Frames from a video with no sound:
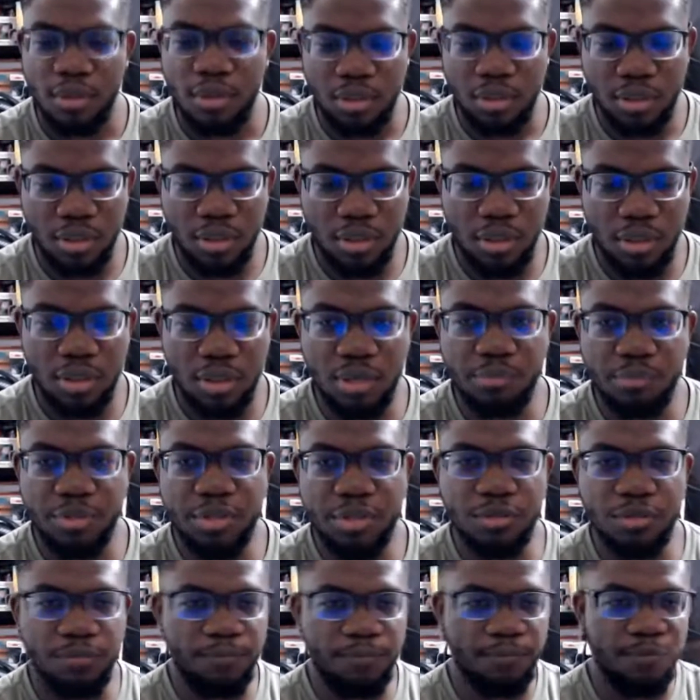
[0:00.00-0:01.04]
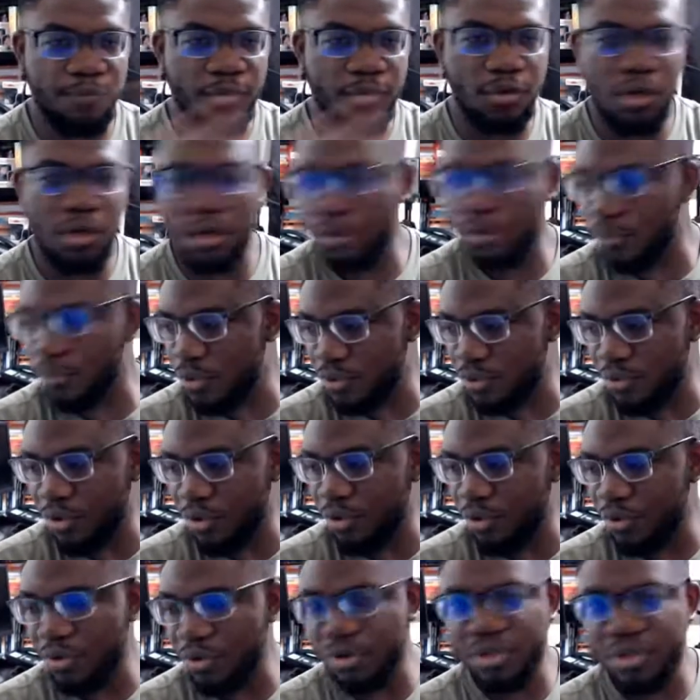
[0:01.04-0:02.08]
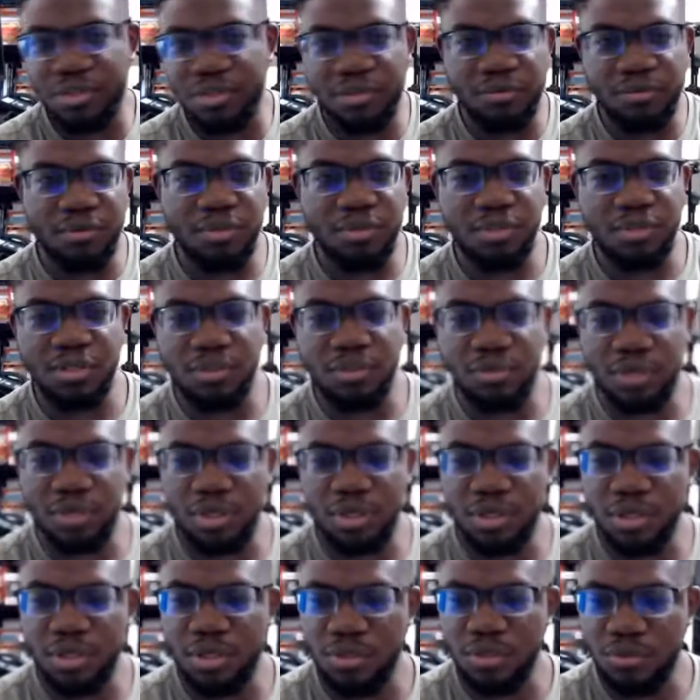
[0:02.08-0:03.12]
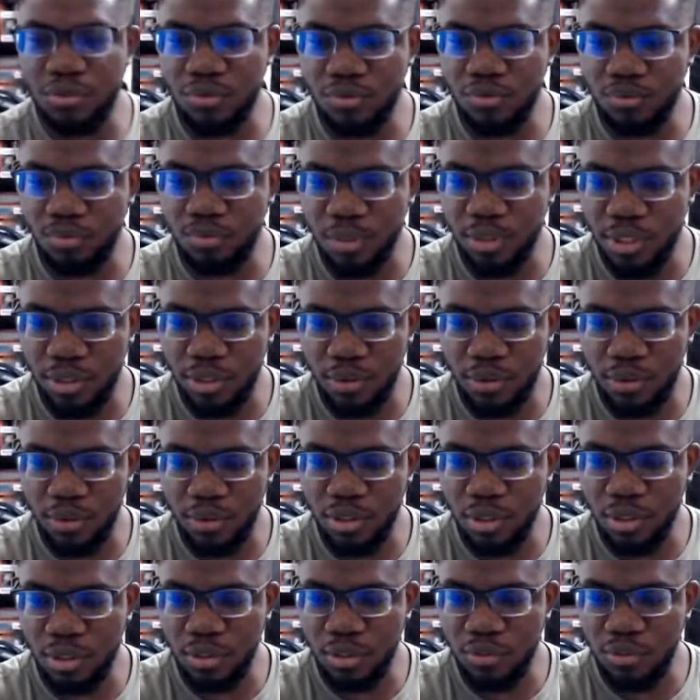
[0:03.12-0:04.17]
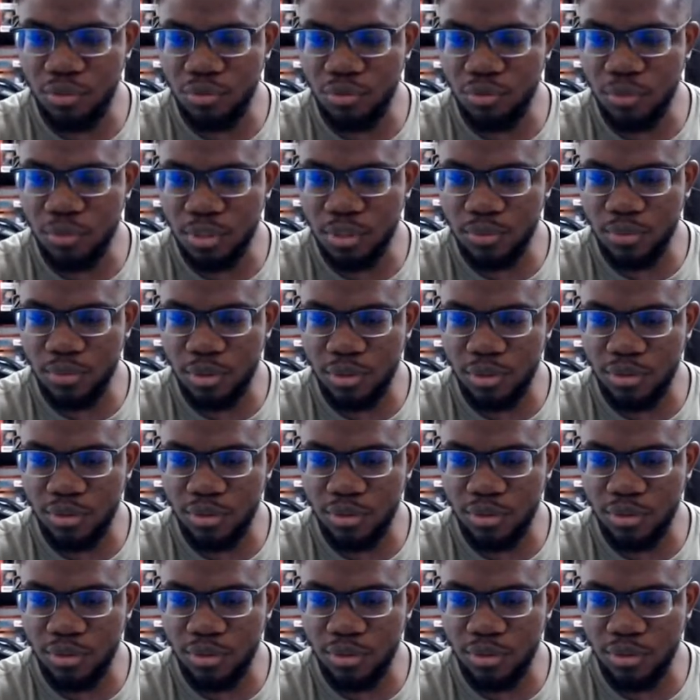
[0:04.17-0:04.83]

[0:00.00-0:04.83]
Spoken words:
And then I'm trying to figure out. You should be able to hear me now. Screens here, so I can get it to play on YouTube as well.